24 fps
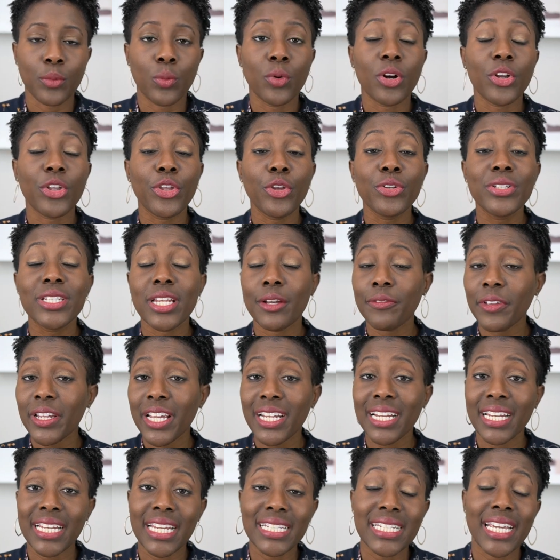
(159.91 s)
Well, you're definitely
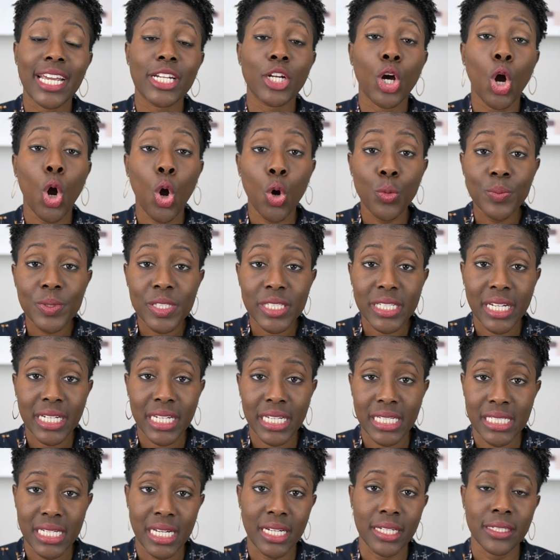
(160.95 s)
going to need to get a home
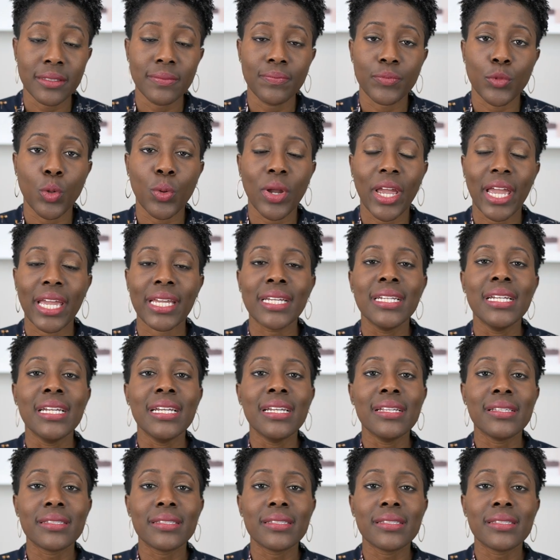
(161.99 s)
study done, okay?